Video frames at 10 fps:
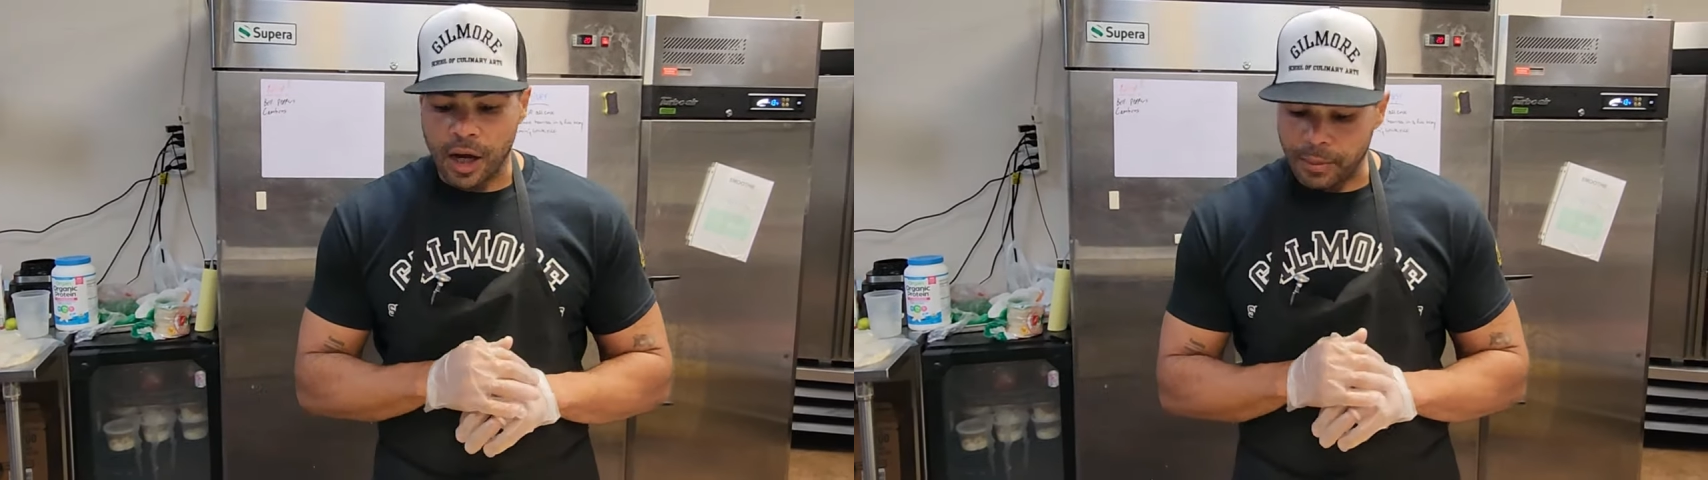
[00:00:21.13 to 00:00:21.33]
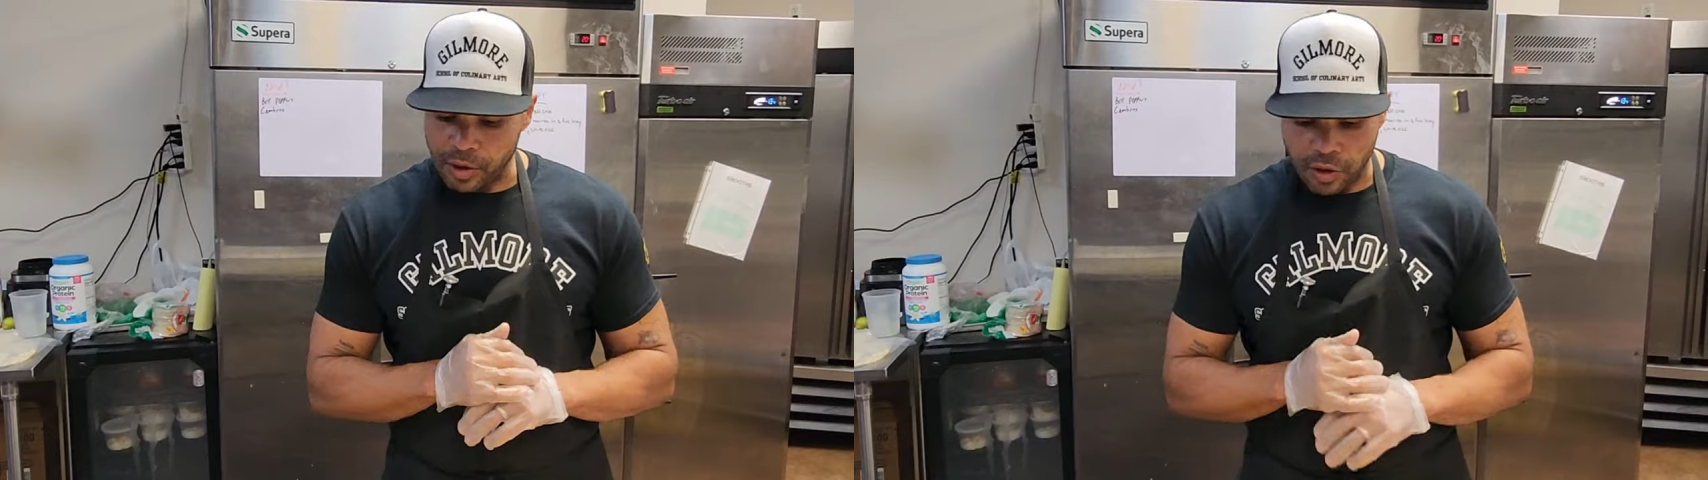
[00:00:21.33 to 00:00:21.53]

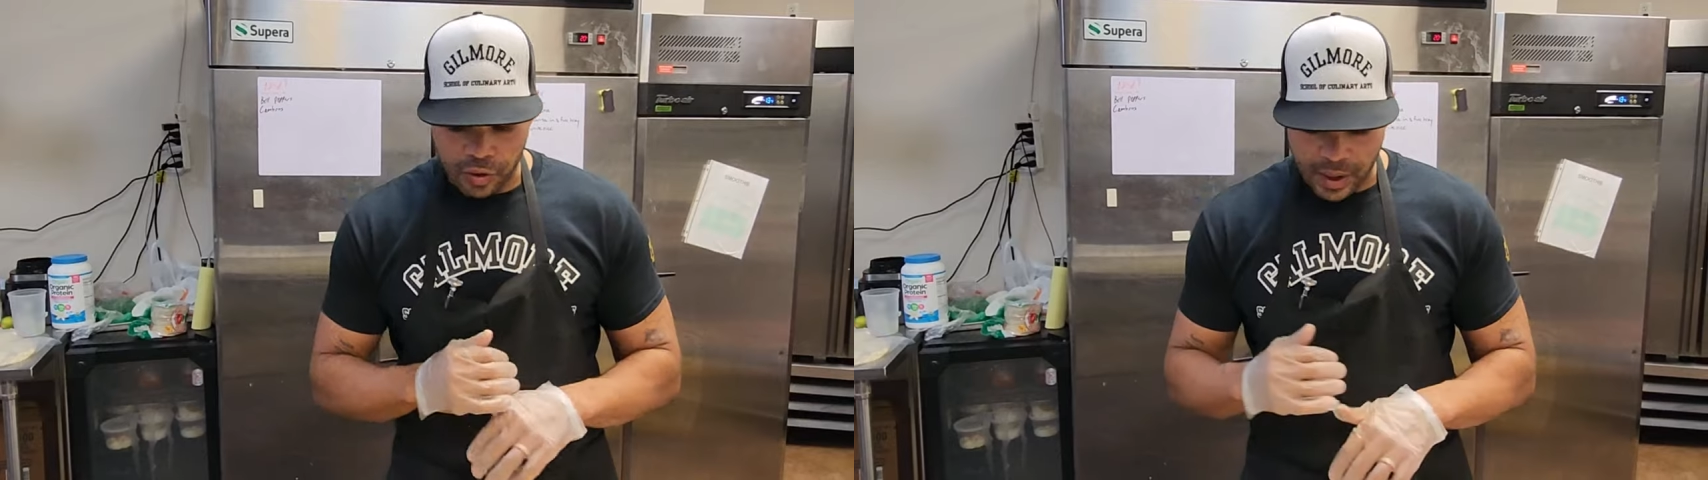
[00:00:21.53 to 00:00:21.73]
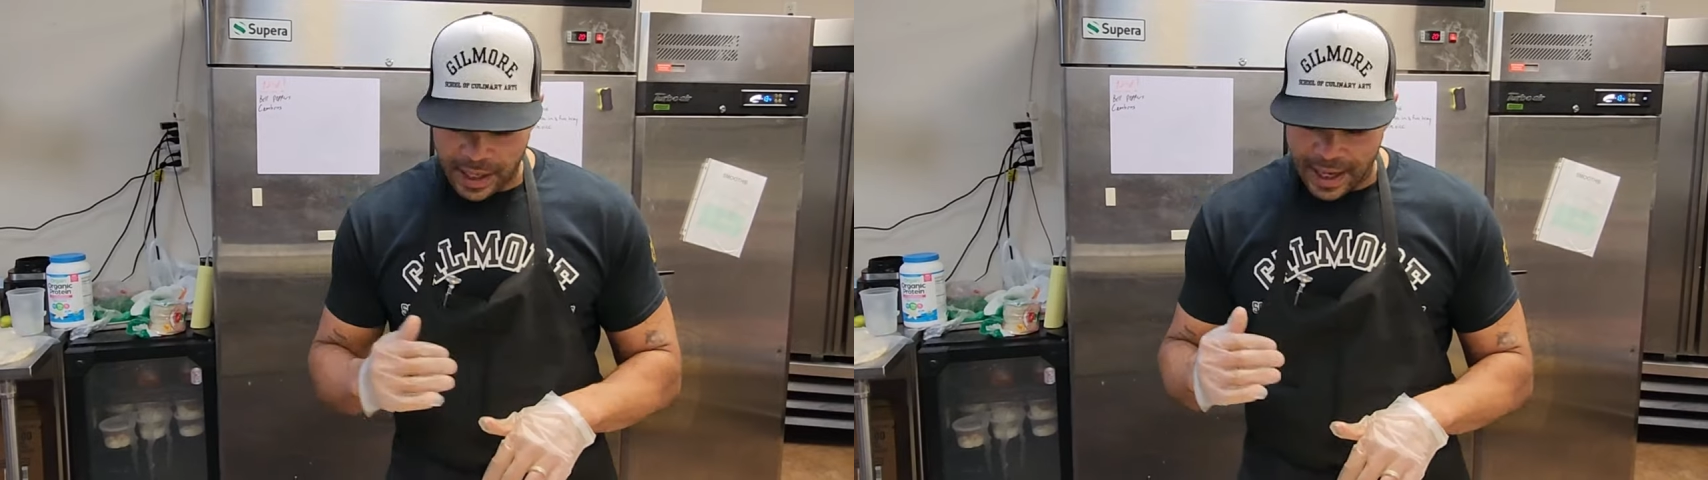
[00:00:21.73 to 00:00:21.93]
You
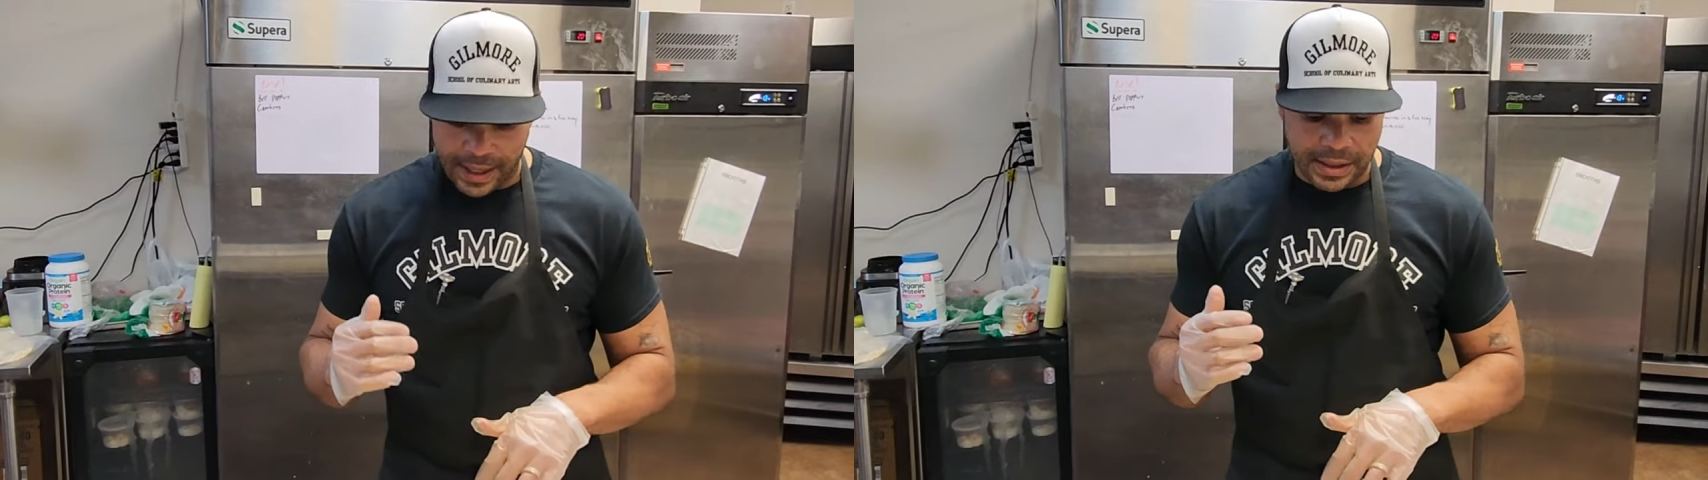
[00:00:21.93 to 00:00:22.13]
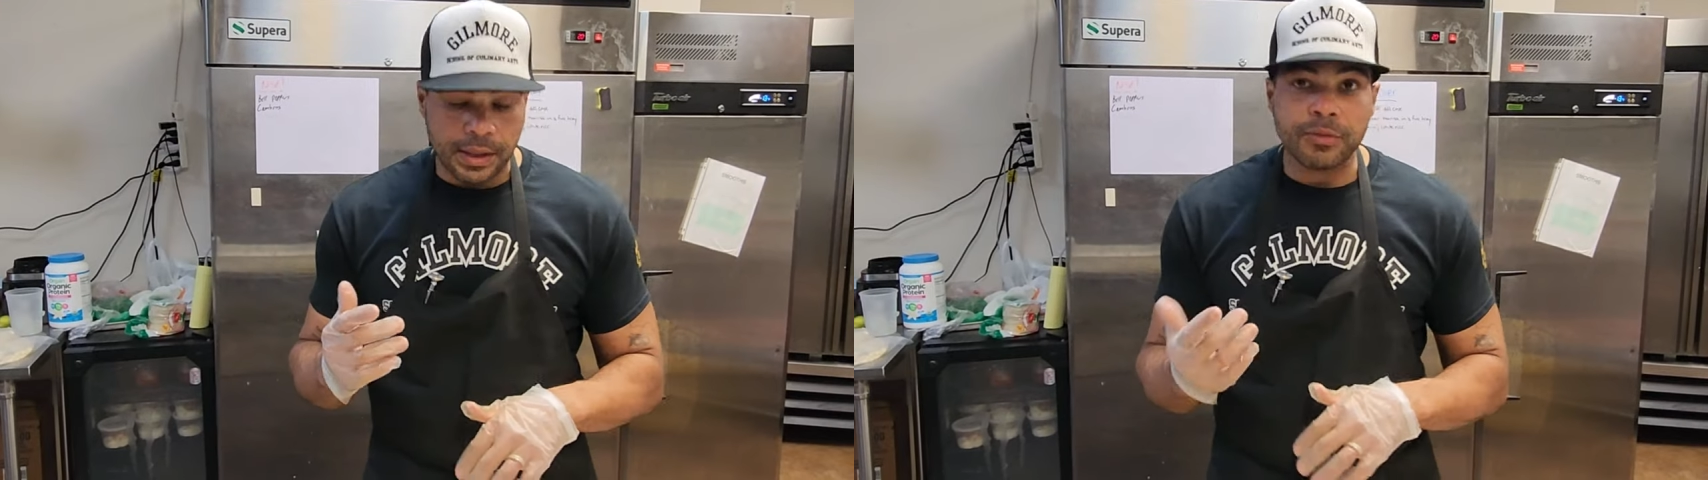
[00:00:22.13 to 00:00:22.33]
can add
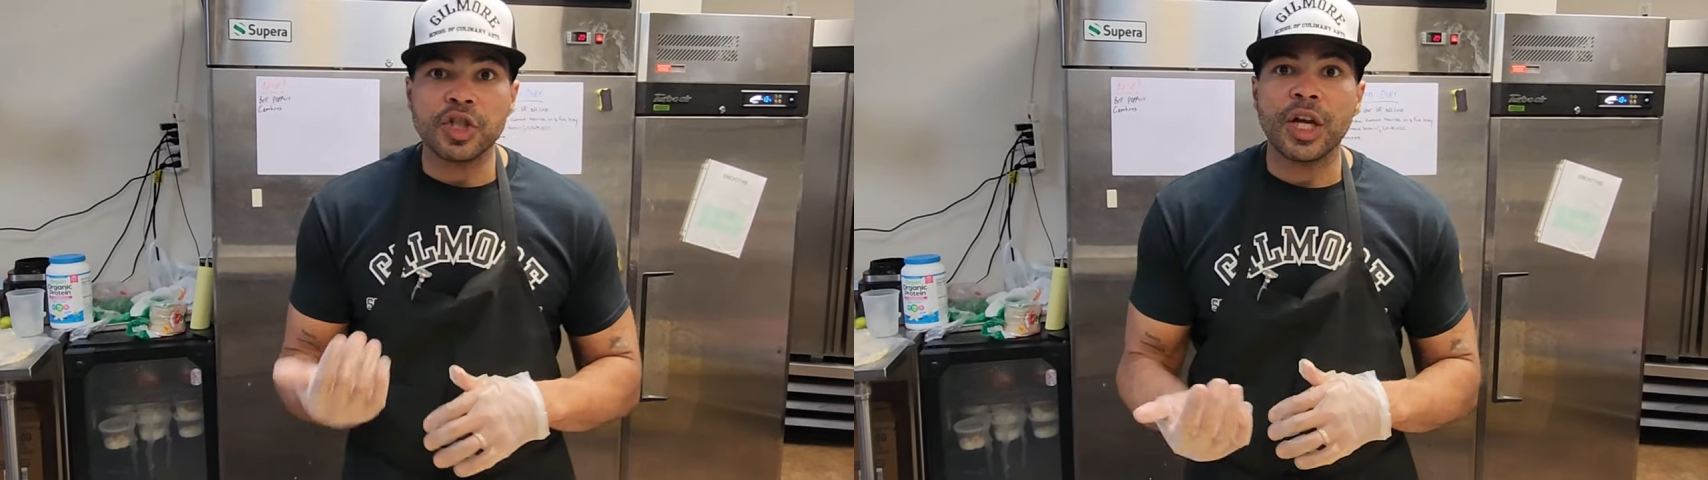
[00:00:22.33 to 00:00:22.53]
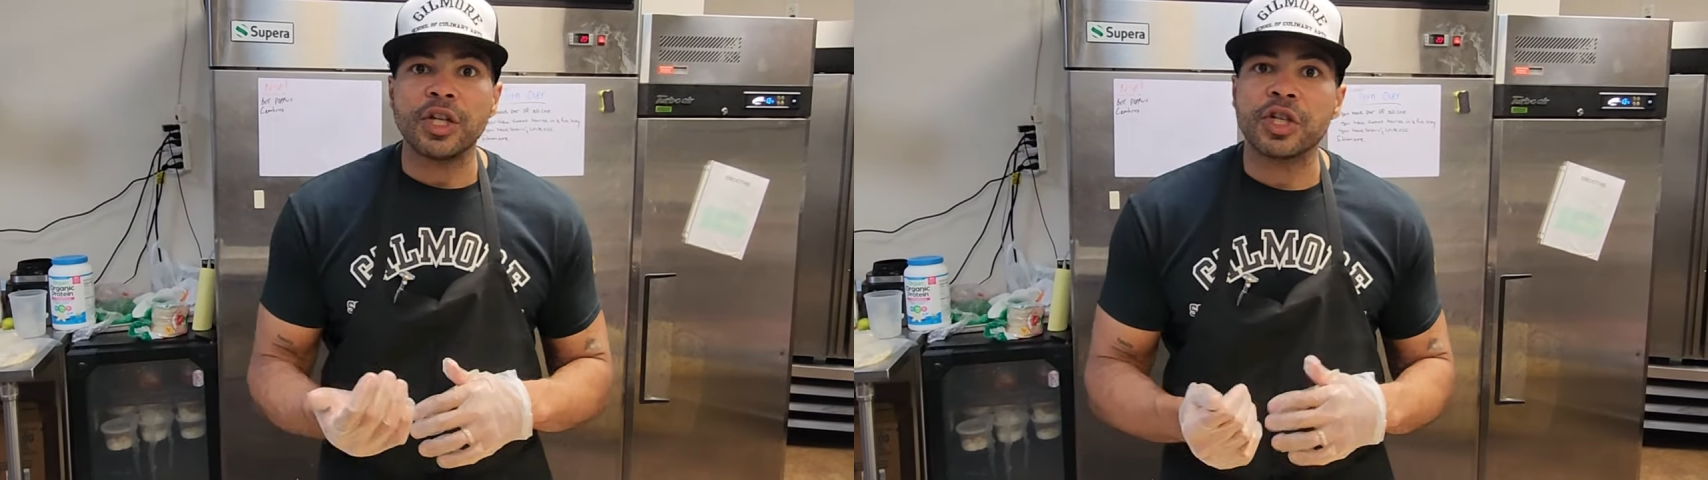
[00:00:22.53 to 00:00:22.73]
in some
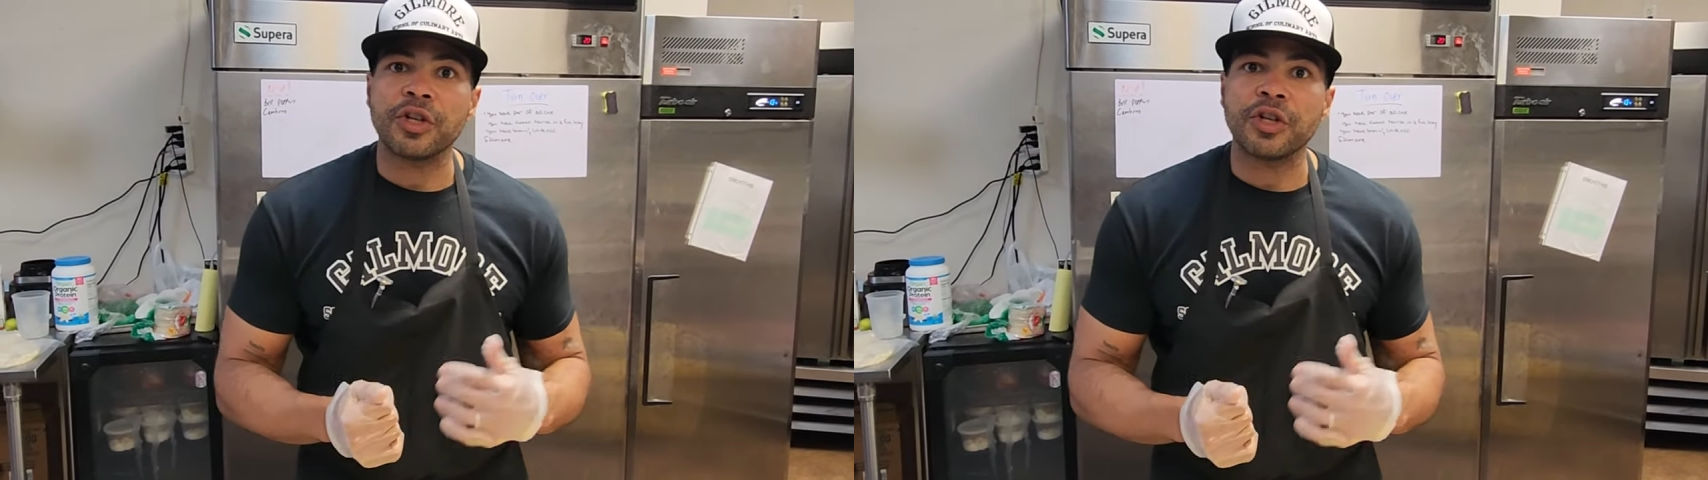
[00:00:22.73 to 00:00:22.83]
ginger,